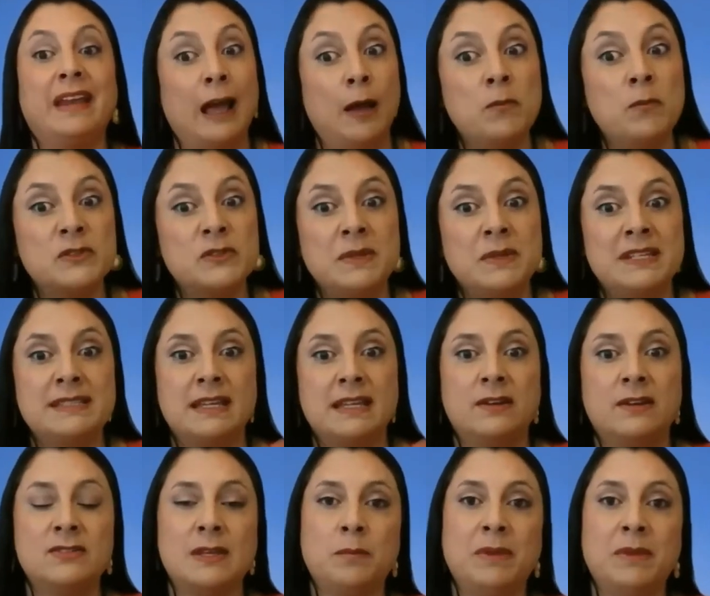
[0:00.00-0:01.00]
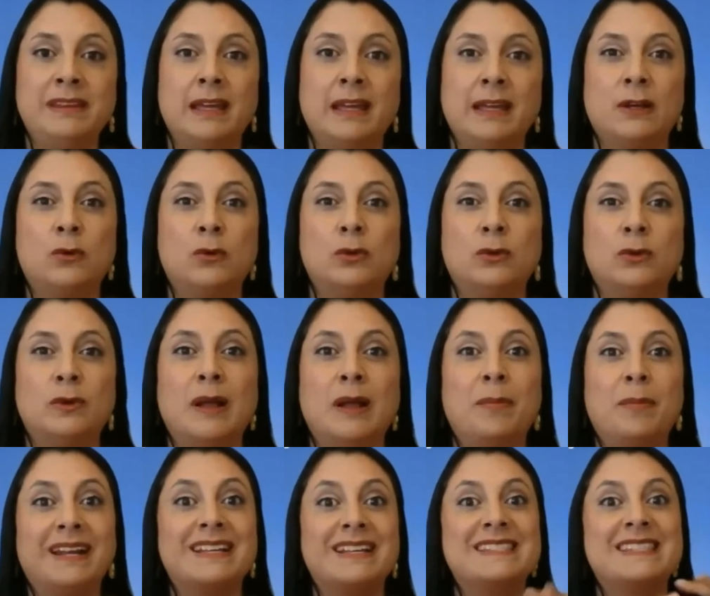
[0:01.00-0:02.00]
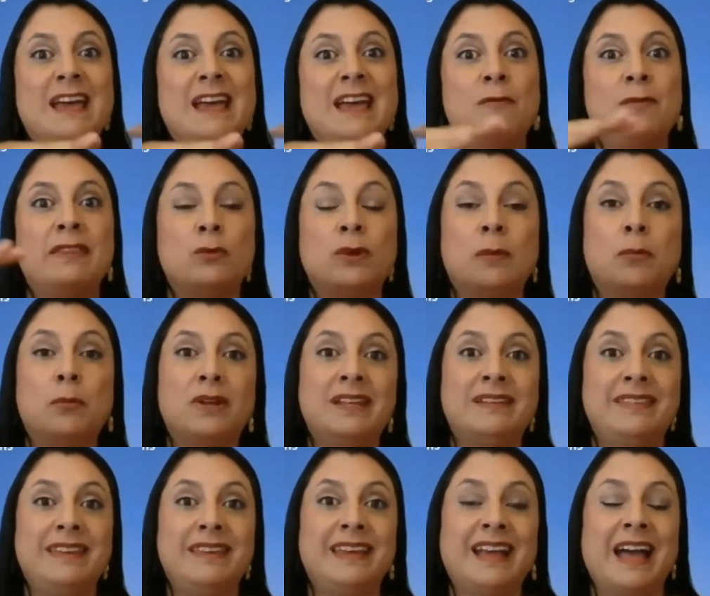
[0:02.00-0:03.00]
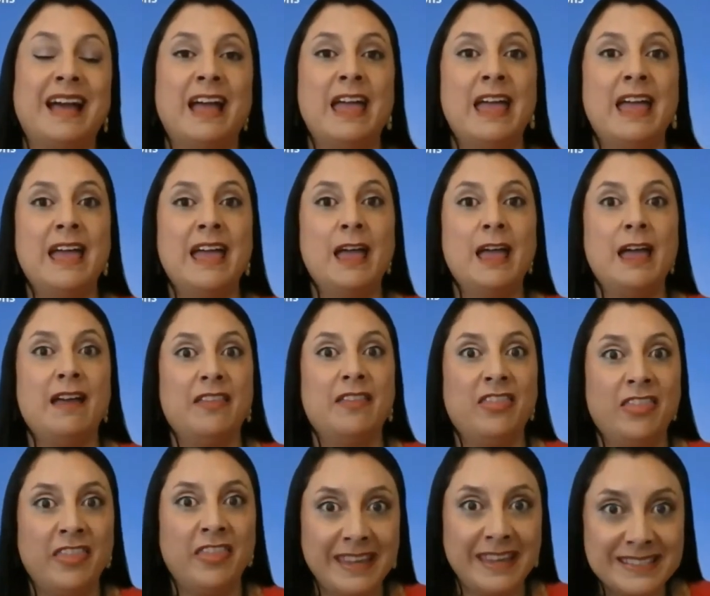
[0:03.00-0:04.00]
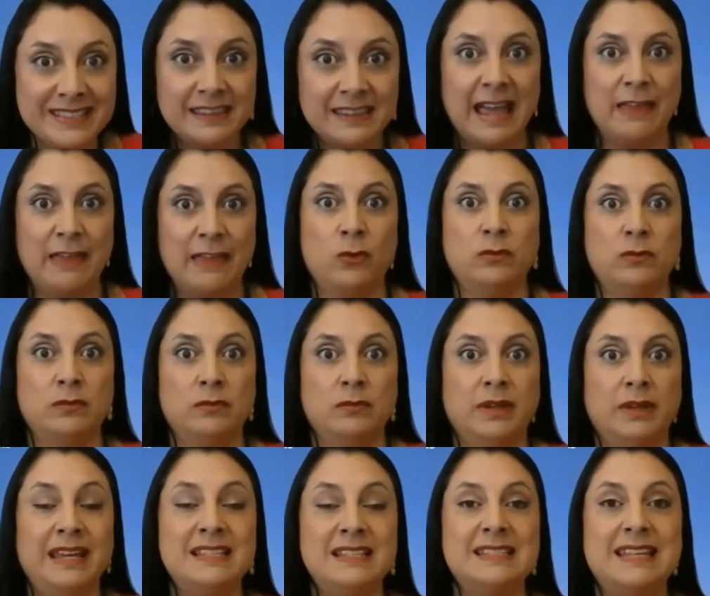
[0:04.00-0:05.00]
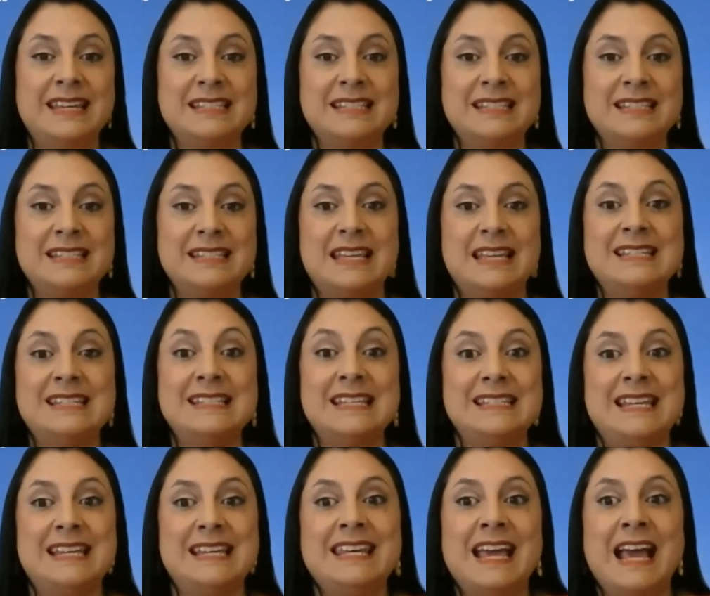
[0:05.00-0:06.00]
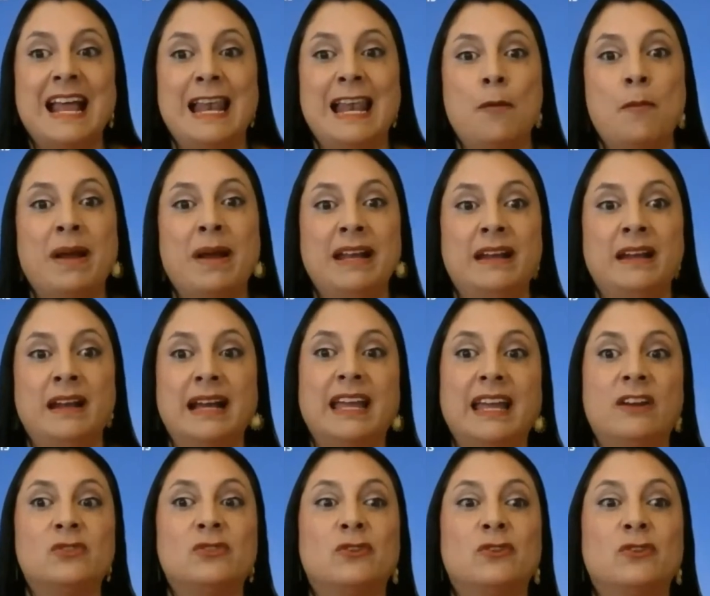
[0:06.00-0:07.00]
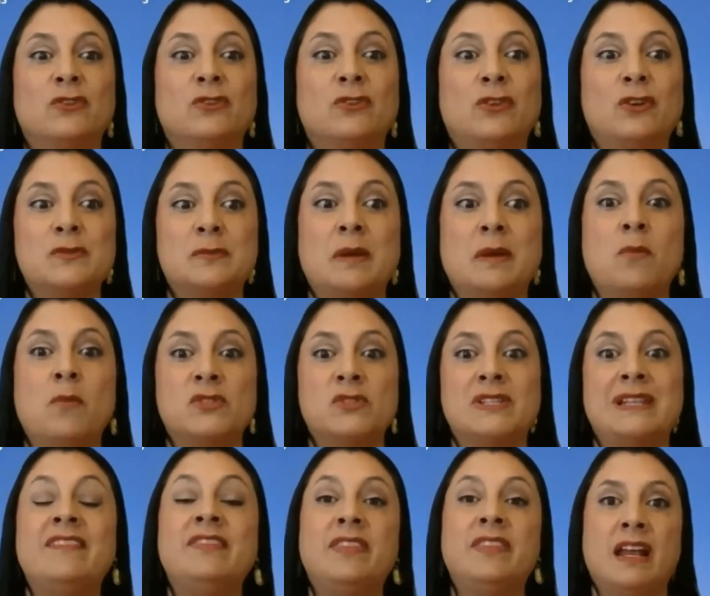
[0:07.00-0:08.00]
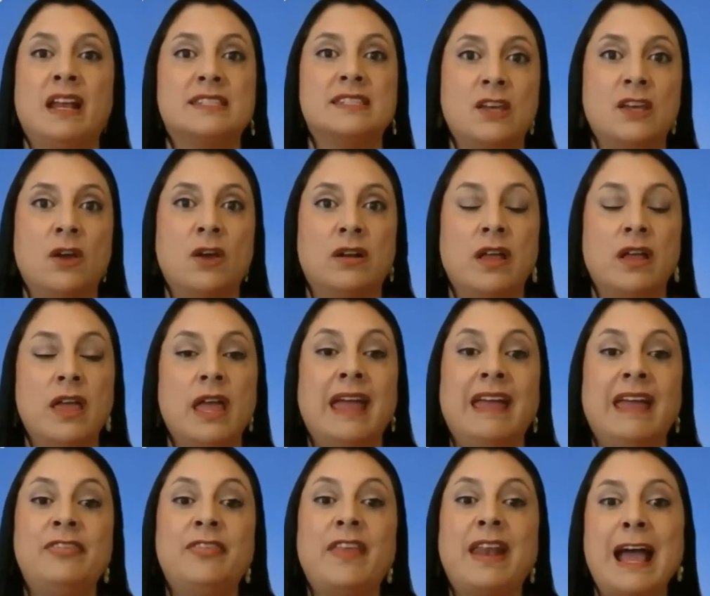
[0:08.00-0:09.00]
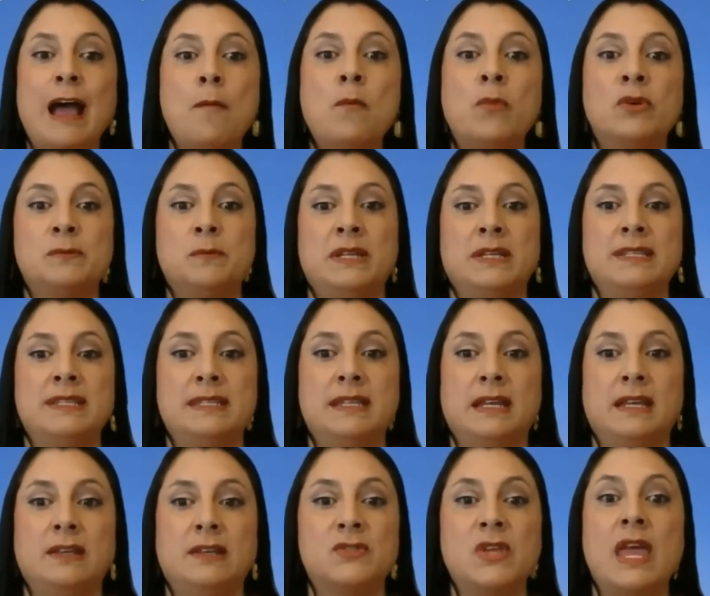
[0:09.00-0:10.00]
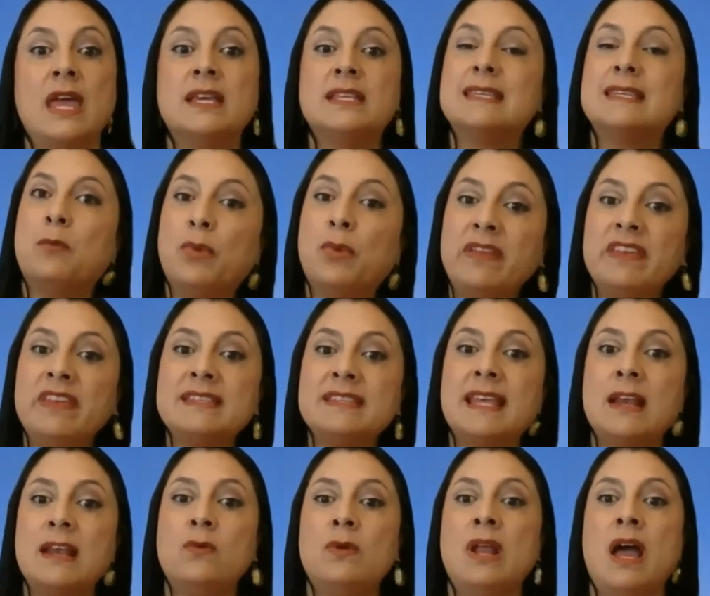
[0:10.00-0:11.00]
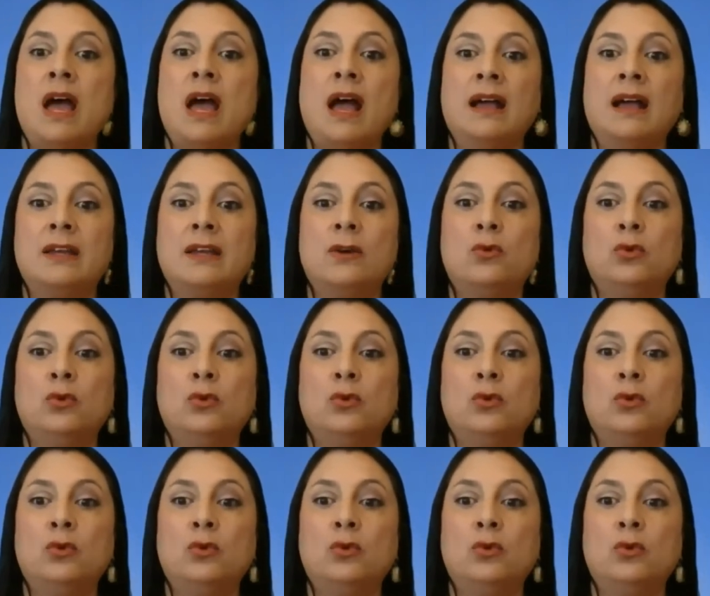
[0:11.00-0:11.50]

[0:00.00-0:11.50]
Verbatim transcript: And so this is when both ministries, agriculture and environment, need to create and state policy. That would be the way in which we see that interaction between both ministries.